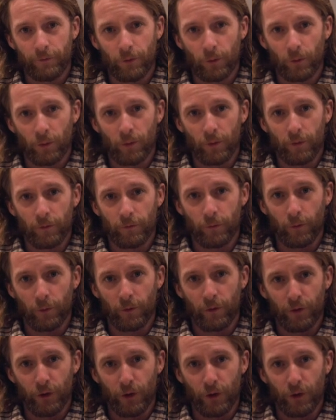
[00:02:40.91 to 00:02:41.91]
for, for
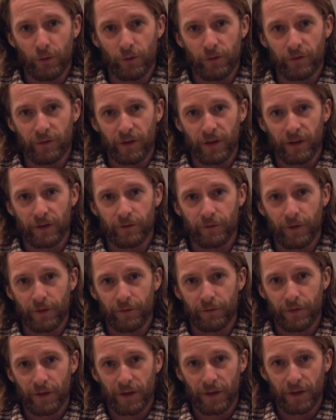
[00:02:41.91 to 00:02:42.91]
the new
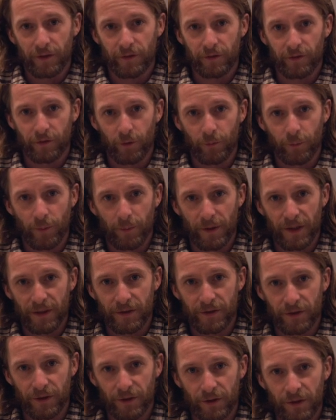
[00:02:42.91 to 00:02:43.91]
650 Super
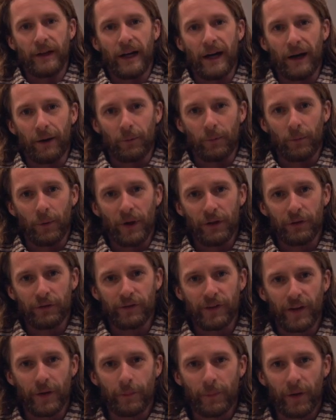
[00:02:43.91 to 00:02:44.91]
Meteor. Now, when you
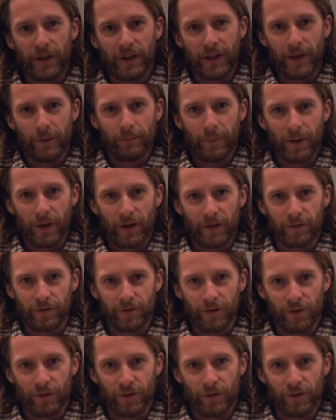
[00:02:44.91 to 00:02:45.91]
see the bike in
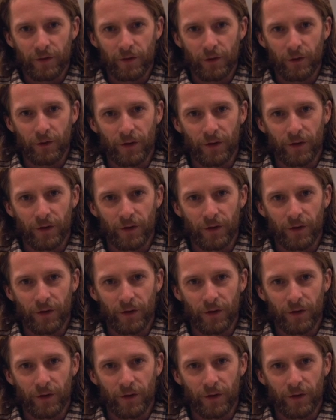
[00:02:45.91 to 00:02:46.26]
person, you